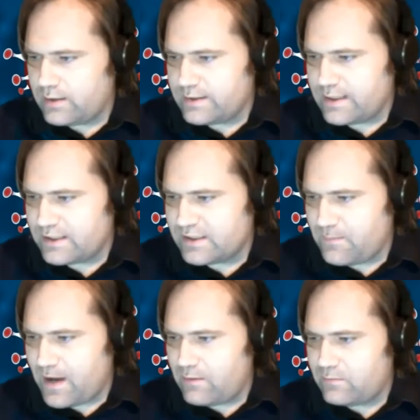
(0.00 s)
Tell us
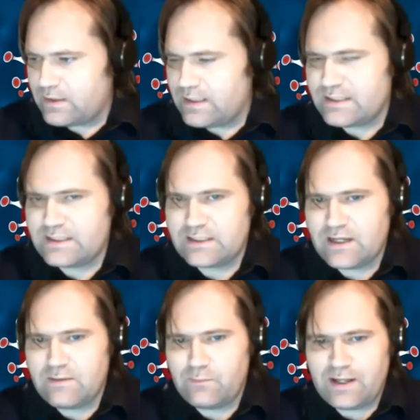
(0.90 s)
about this
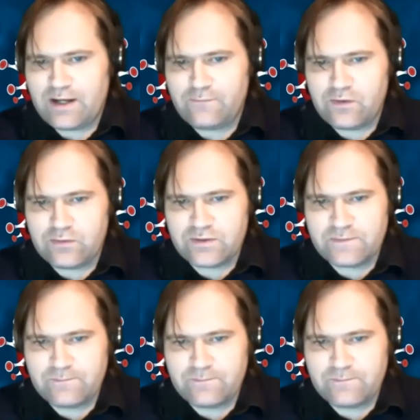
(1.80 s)
plan of yours.